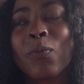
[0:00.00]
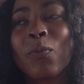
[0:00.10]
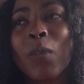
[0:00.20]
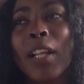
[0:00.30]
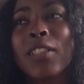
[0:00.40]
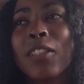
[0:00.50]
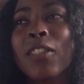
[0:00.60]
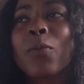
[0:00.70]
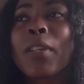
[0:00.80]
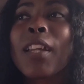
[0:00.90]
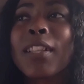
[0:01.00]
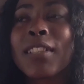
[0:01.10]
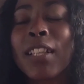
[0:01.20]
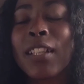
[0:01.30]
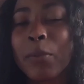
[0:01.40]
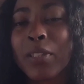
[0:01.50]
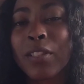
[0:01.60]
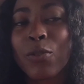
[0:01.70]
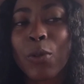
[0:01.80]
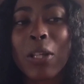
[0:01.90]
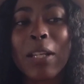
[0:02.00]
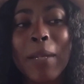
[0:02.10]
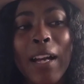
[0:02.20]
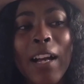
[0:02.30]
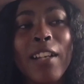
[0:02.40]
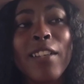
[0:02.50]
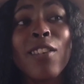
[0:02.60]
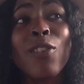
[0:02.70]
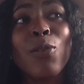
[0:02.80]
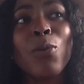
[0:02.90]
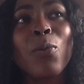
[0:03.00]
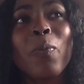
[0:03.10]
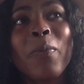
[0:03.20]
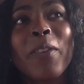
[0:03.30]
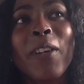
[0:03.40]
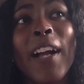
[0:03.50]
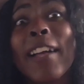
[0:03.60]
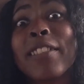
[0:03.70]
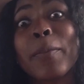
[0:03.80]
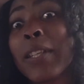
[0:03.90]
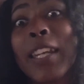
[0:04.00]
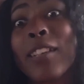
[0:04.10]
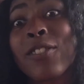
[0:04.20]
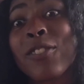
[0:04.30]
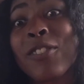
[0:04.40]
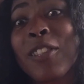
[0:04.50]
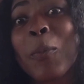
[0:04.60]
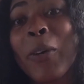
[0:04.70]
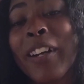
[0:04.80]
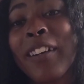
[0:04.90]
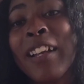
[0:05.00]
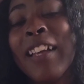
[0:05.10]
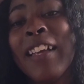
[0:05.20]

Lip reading: When I started realizing that it was controlling me, I knew there had to be answers somewhere.